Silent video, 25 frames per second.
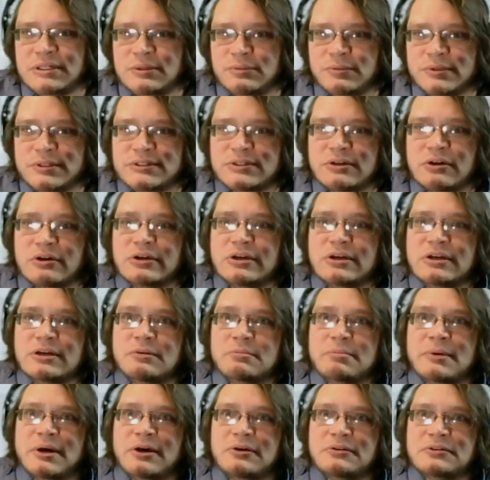when talking
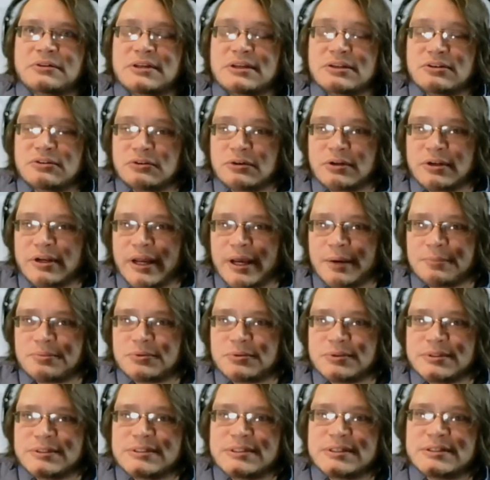about the
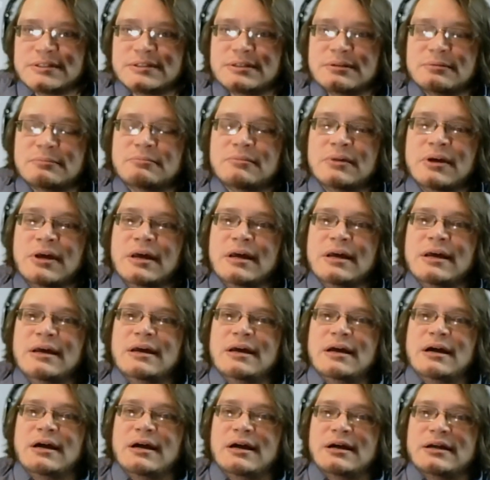endocannabinoid system,
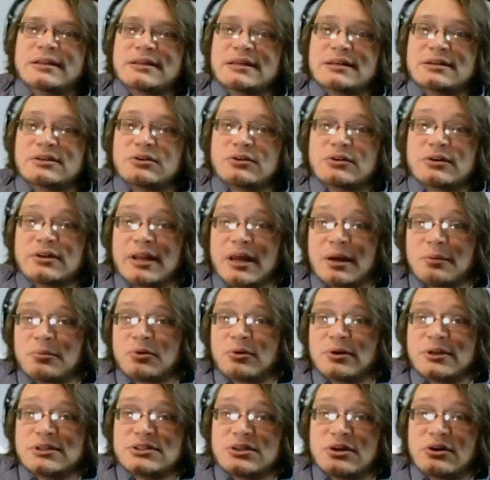the
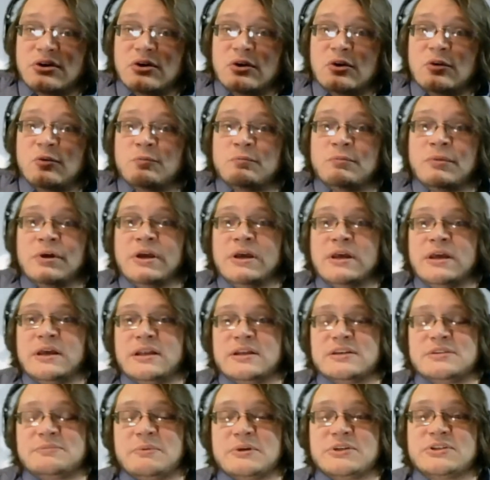endocannabinoid dome,
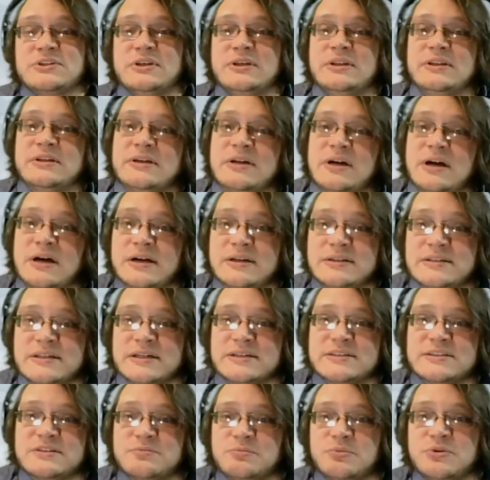and especially in the
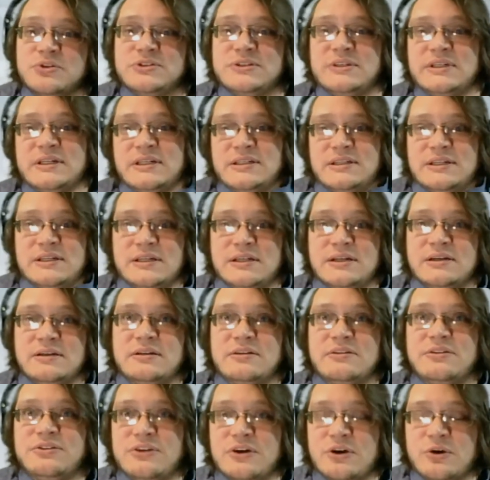context of
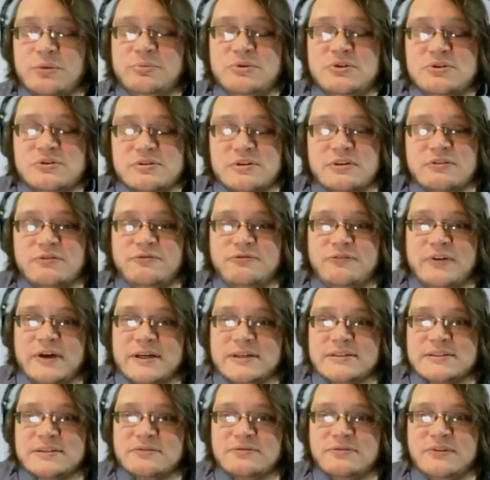predicting therapeutic
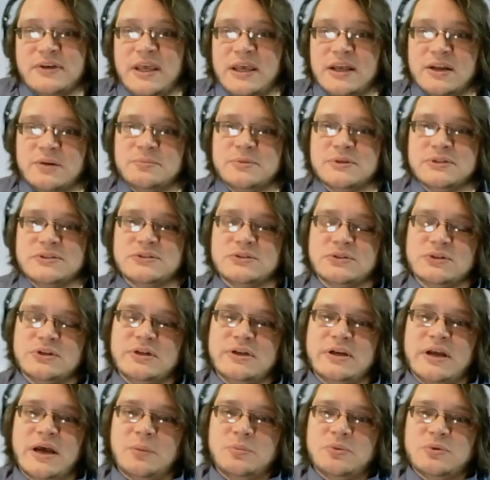effects of cannabis or
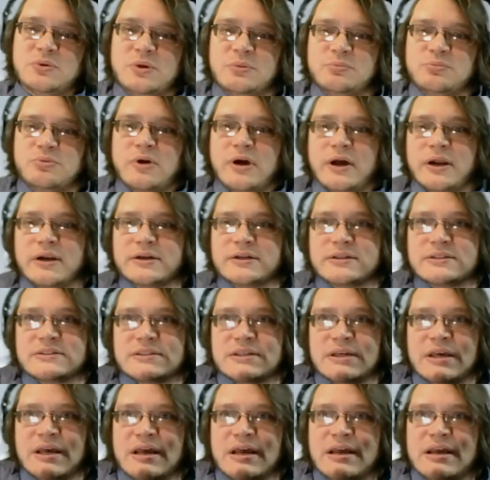cannabinoid products.
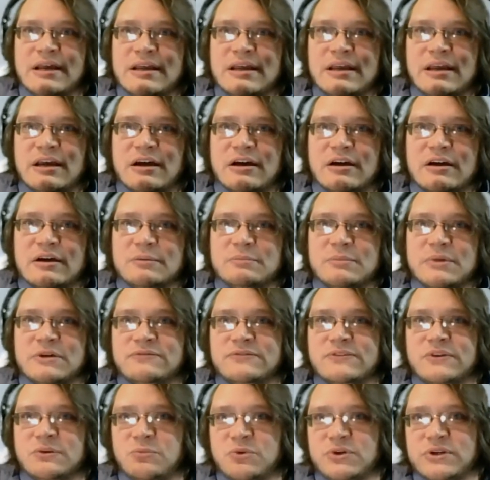If
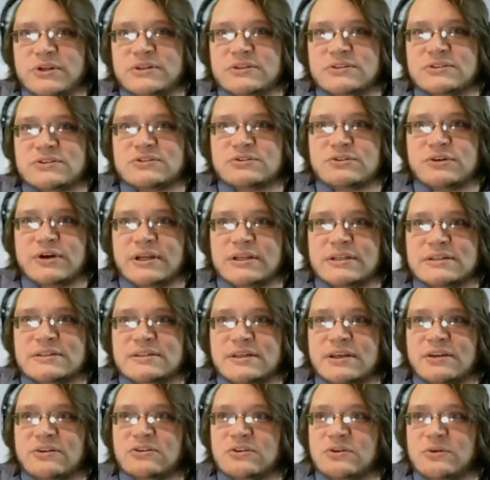someone is trying to
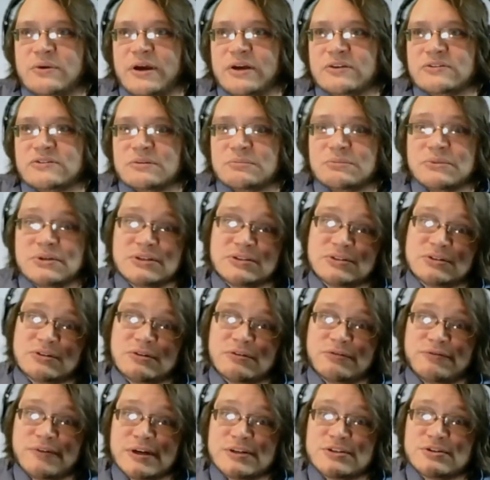tell you how something's going to
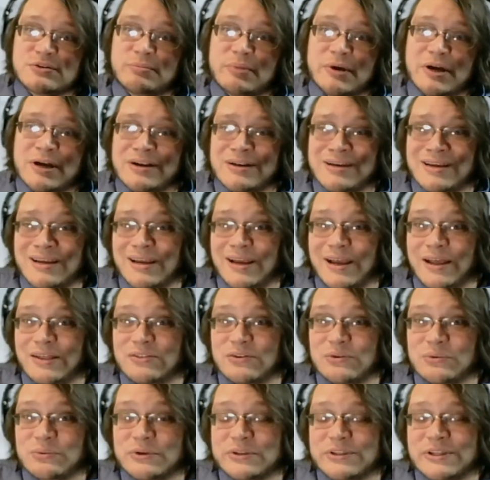affect your body and
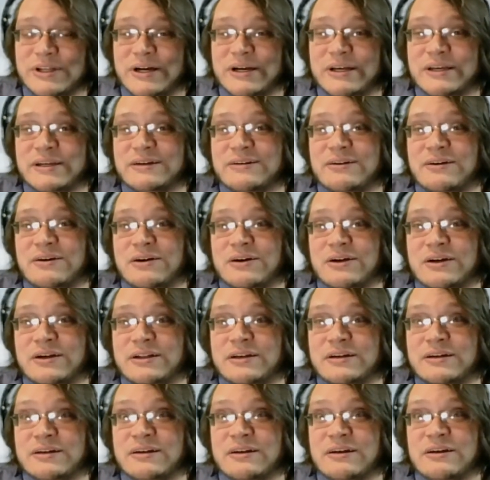they're relying
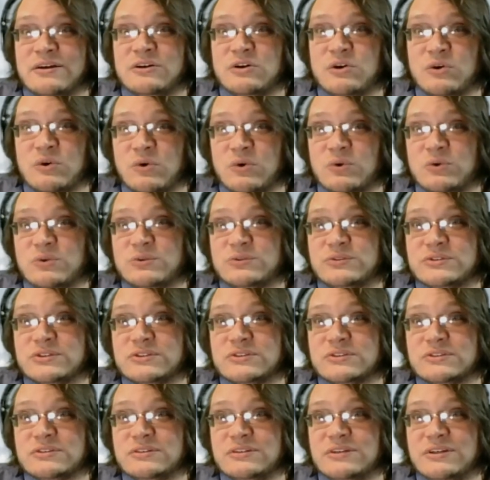on old,
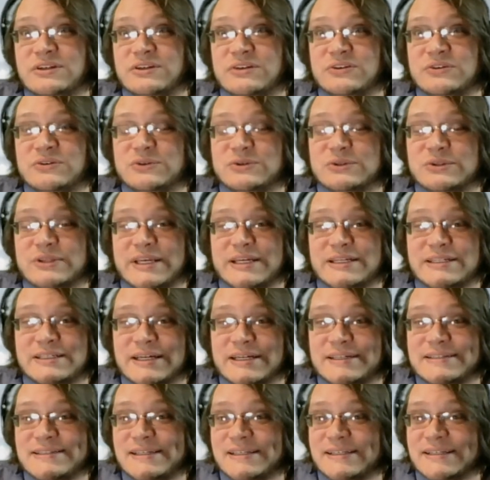late
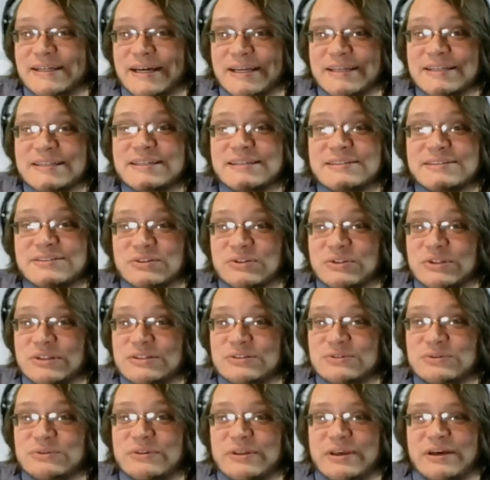1990s, early
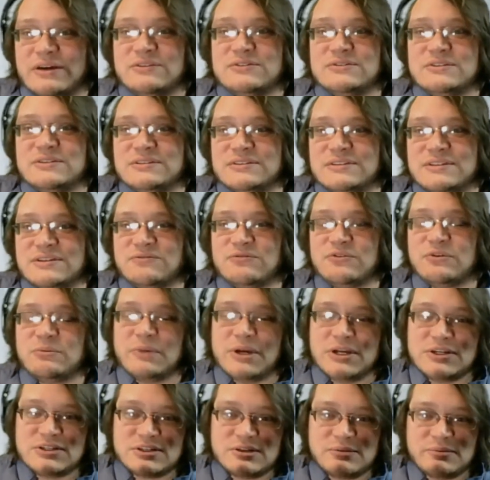2000s
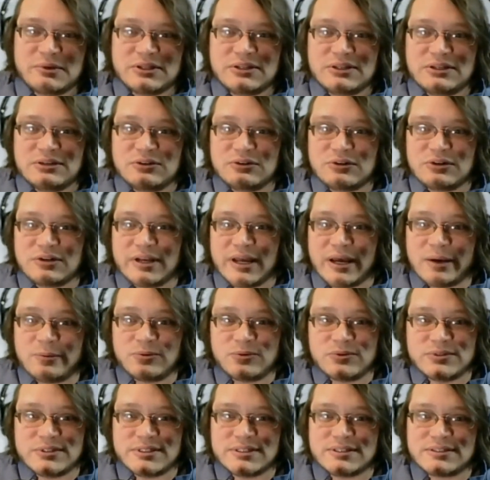information about the
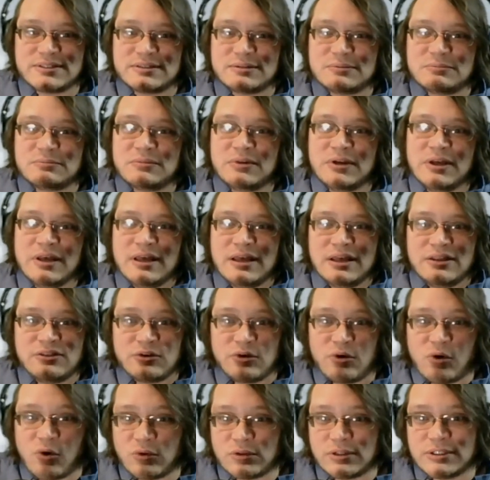endocannabinoid system, and
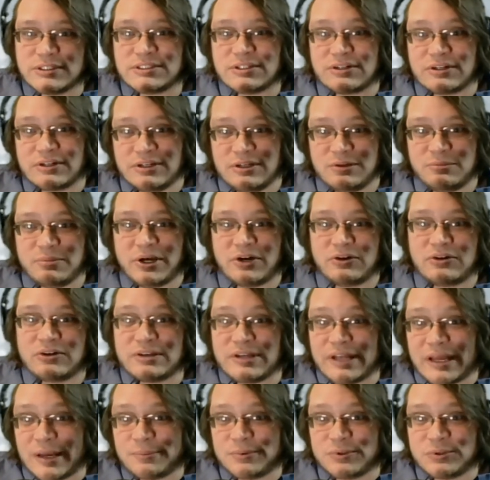they're only talking about
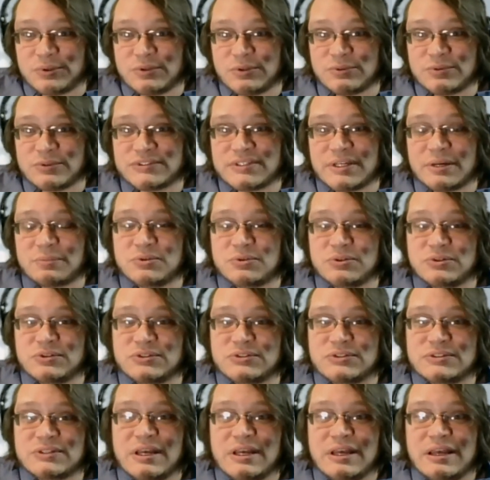cannabinoid
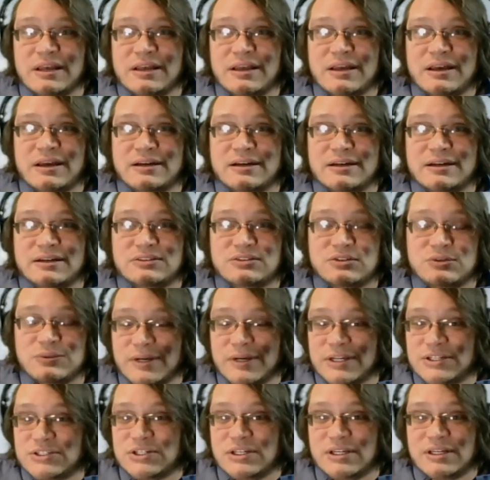receptors,
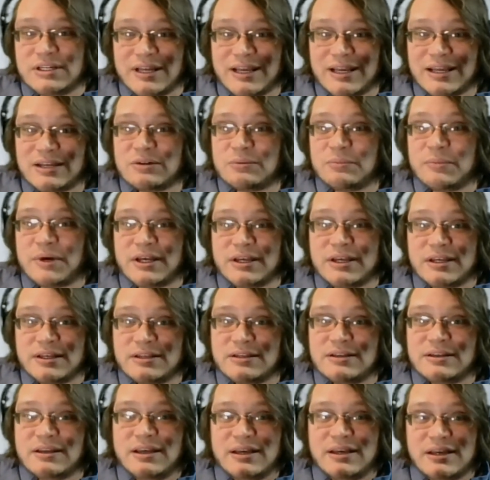2-AG,
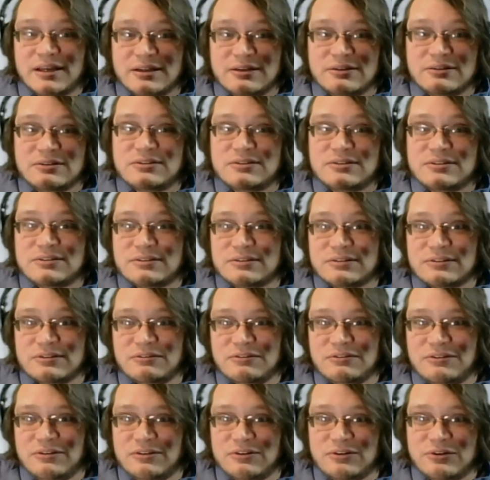anandamide, and,
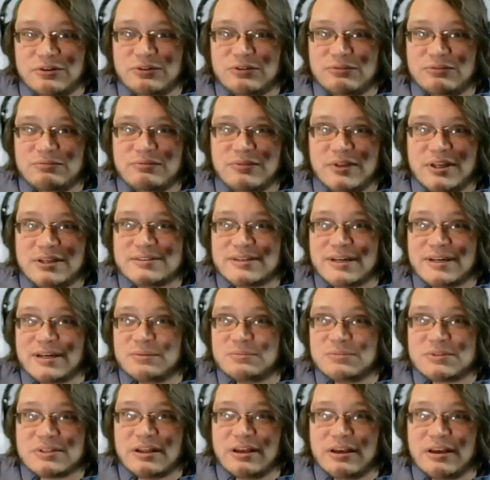
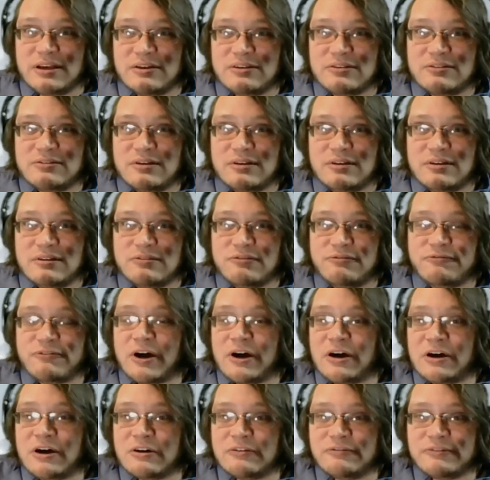enzymes like
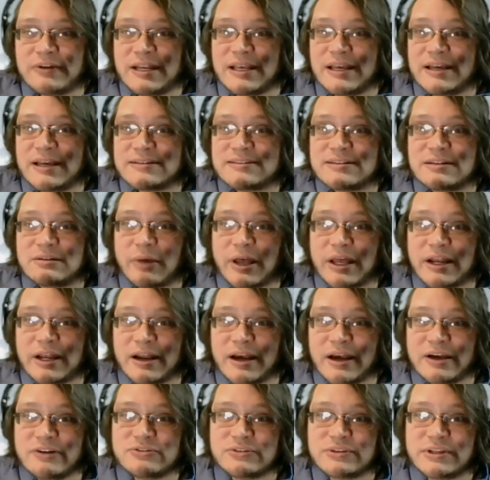fatty acidamide
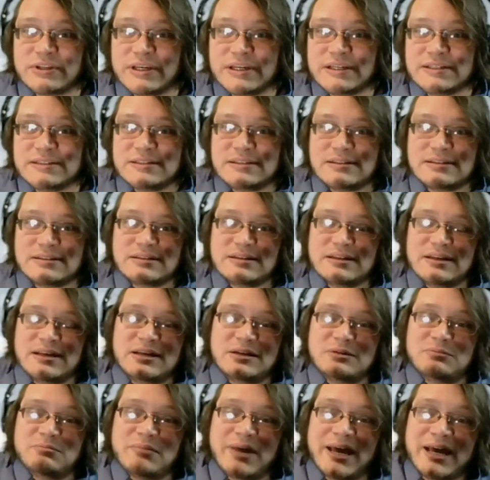hydrolase
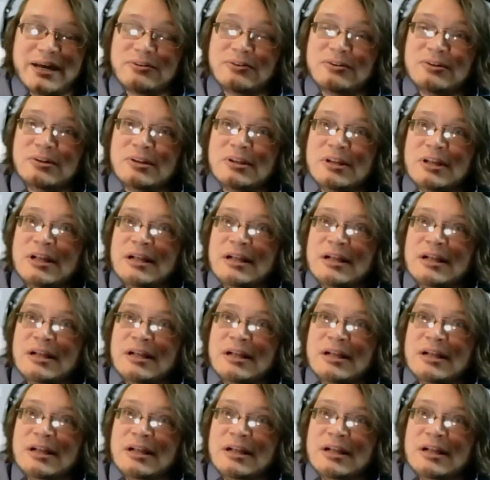and MAGL,